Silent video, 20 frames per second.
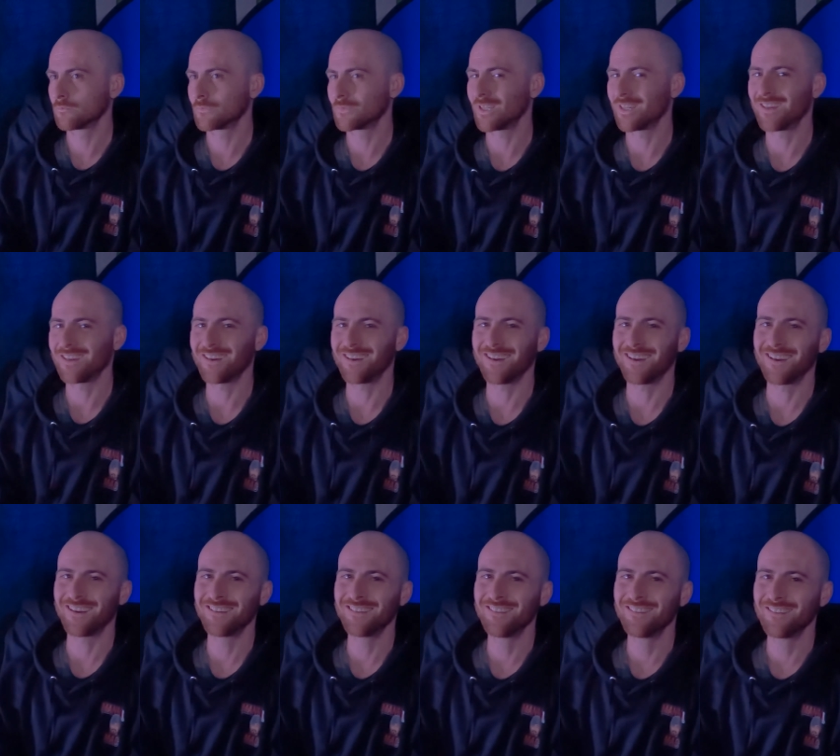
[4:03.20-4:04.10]

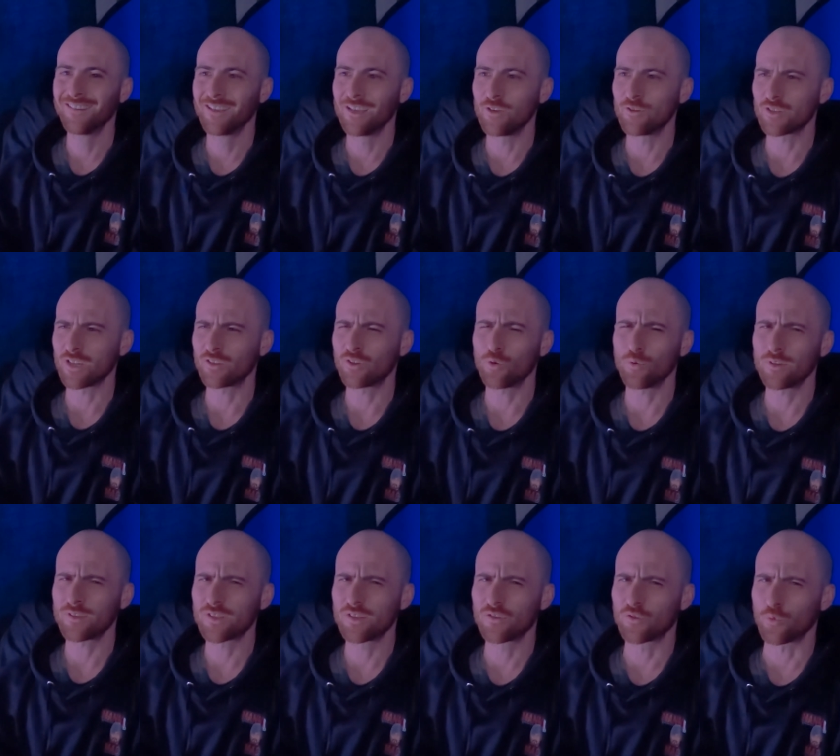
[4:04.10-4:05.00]
Uh, he was like, don't
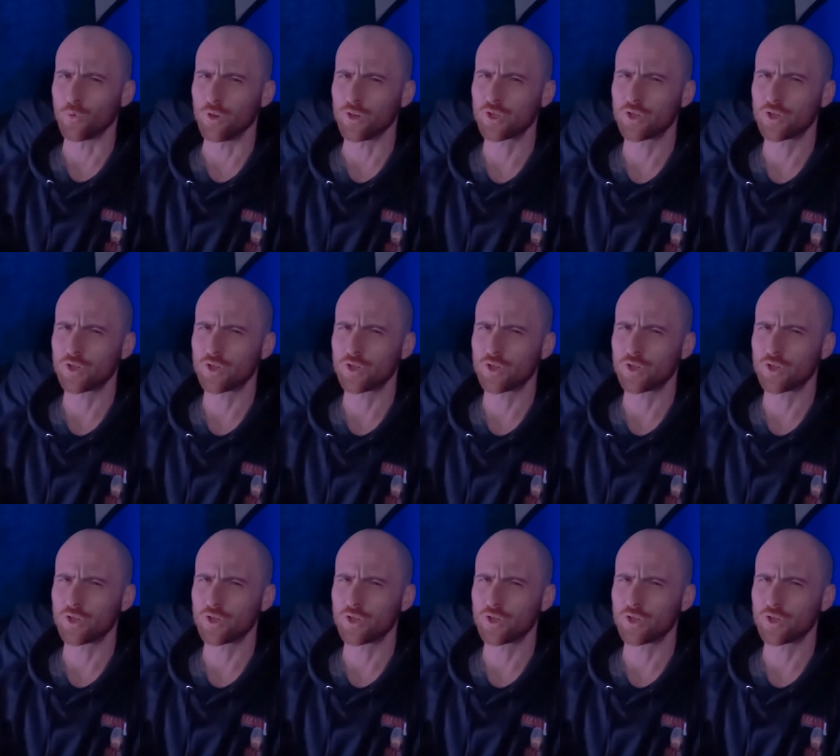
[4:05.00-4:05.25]
listen to her.